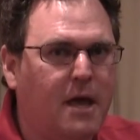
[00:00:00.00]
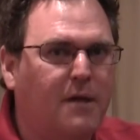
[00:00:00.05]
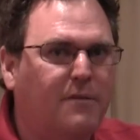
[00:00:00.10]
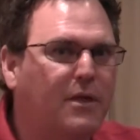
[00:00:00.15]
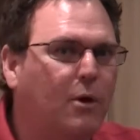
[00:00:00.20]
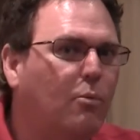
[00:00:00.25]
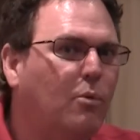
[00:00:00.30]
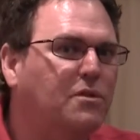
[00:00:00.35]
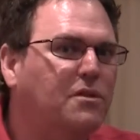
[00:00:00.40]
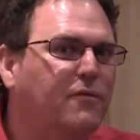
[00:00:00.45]

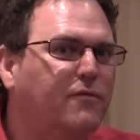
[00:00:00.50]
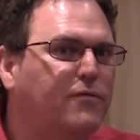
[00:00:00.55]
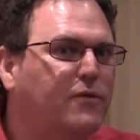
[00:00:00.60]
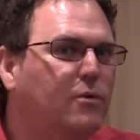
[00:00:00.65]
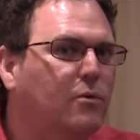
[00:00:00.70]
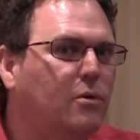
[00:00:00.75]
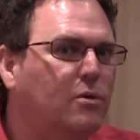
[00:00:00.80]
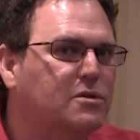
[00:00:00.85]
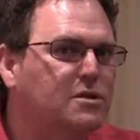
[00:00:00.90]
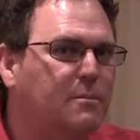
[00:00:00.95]
that when the
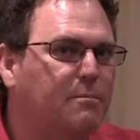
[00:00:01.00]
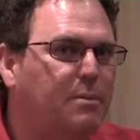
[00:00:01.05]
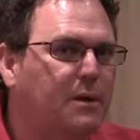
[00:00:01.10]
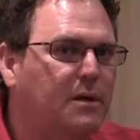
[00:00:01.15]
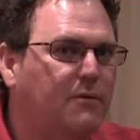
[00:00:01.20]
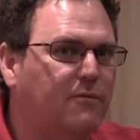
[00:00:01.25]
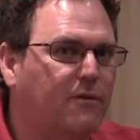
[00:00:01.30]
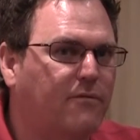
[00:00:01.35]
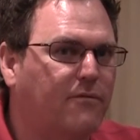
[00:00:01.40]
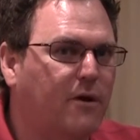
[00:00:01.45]
fuel's a bit
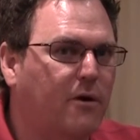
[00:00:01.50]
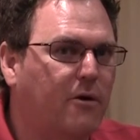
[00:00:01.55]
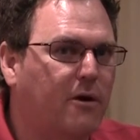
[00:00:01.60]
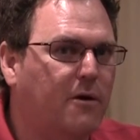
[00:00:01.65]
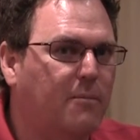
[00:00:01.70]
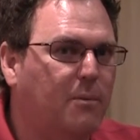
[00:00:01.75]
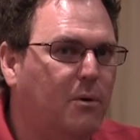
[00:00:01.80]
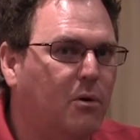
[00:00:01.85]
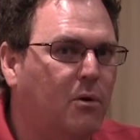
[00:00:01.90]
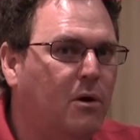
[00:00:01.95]
of a
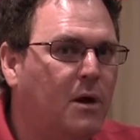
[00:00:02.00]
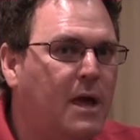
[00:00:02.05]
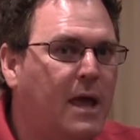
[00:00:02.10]
variable,